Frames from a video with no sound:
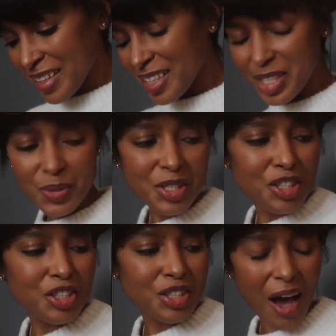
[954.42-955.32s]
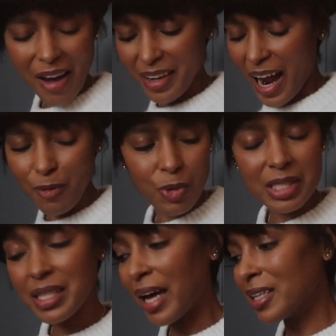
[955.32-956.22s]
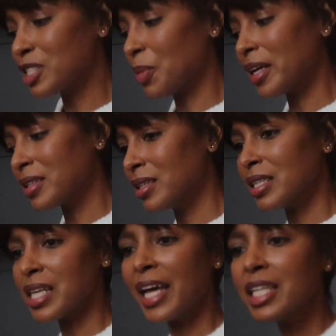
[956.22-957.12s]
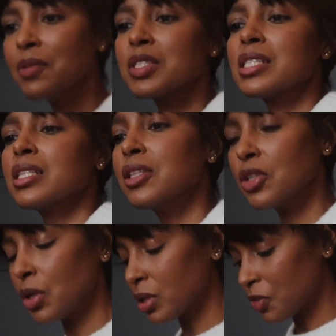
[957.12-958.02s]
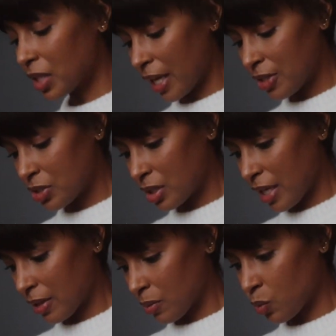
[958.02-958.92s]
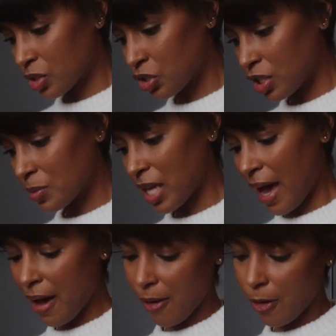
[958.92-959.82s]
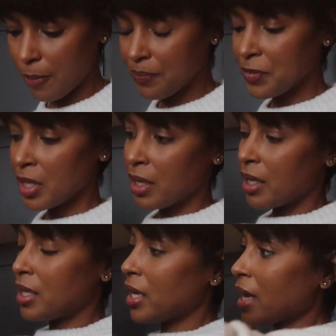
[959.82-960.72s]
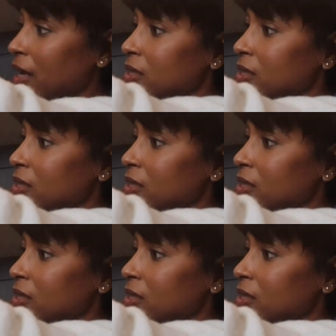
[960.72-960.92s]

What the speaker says: This was a shock. I was not expecting this. I didn't even see the notification that it was shipped out. And then I got